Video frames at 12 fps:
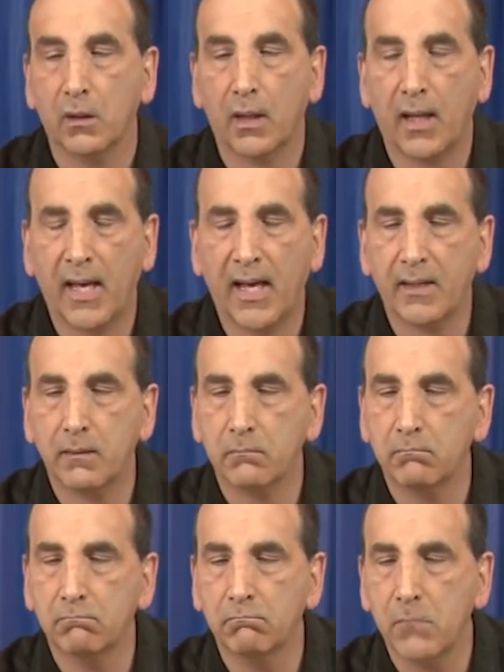At
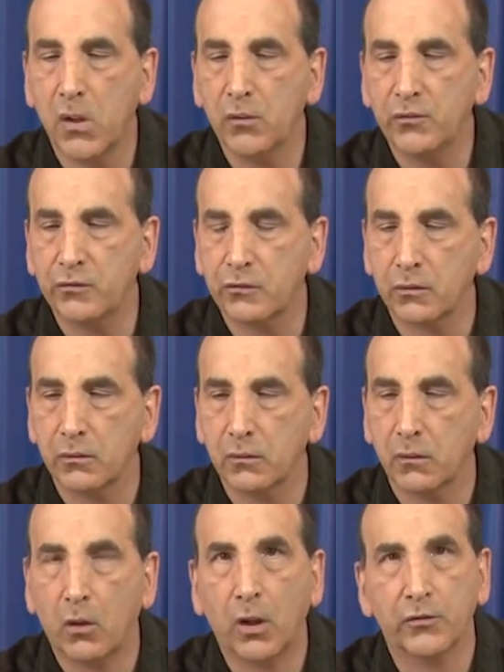most
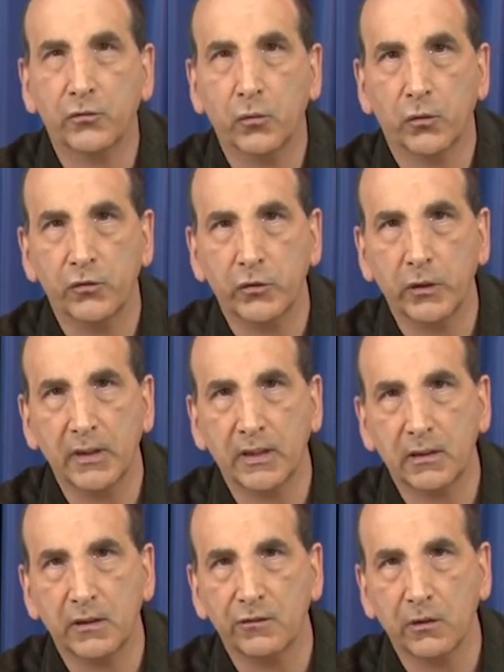art stores, you can get these